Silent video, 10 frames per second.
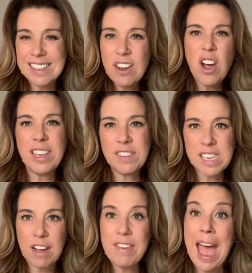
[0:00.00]
kind of
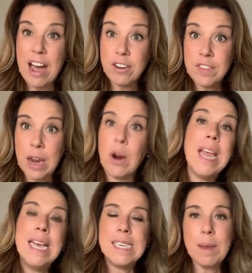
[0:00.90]
stuff out of there.
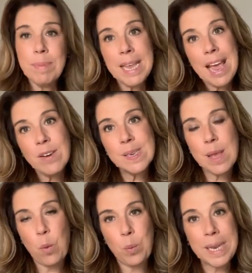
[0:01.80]
Something else
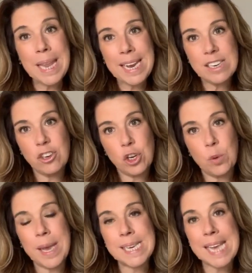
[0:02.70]
that we like to
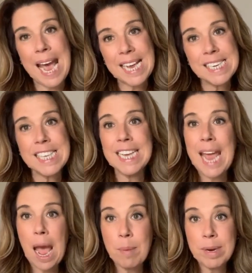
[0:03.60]
do is ask the
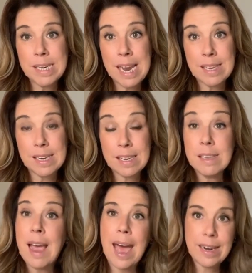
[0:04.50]
cabin
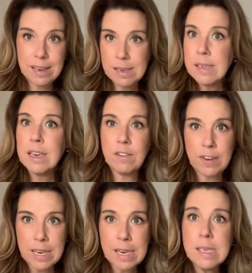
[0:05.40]
attendant at his
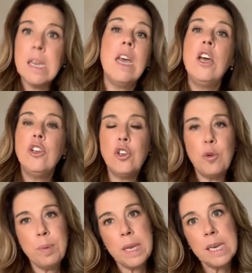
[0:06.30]
convenience to
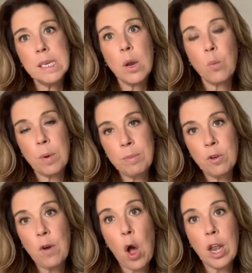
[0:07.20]
please
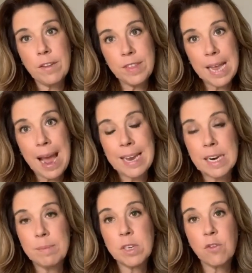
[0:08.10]
remove all of the
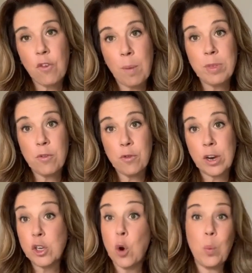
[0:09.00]
items from the
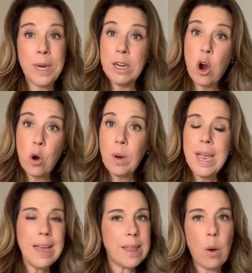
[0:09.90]
fridge. We know
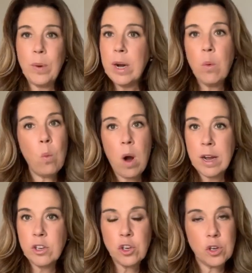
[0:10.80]
that we don't
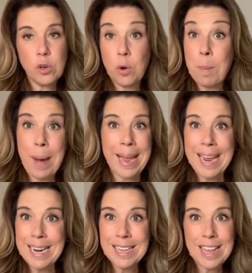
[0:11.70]
want to buy
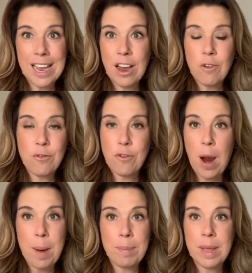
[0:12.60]
anything
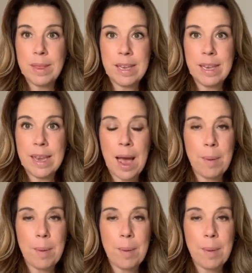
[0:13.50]
from the